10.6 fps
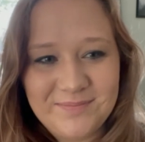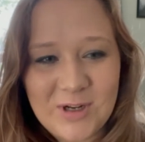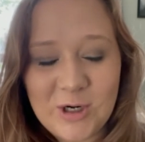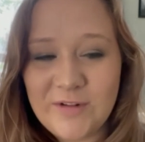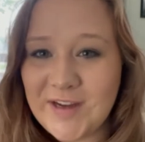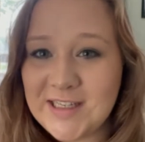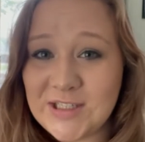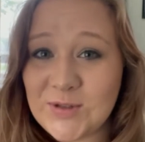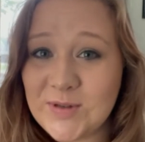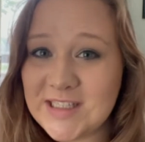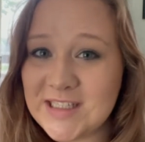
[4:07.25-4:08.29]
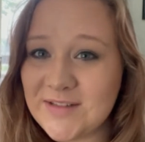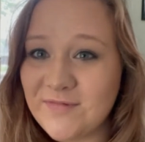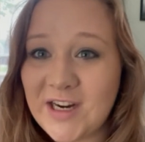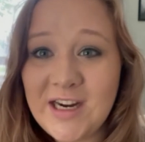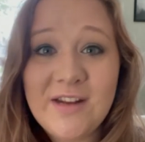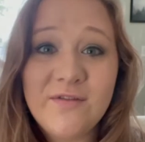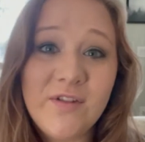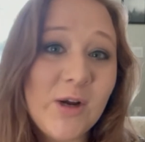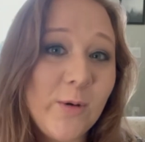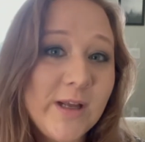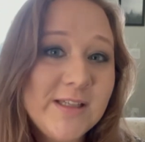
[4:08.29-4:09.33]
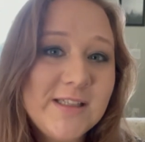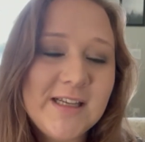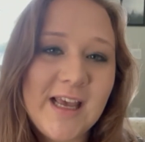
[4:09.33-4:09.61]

Or if I do, it's very infrequent.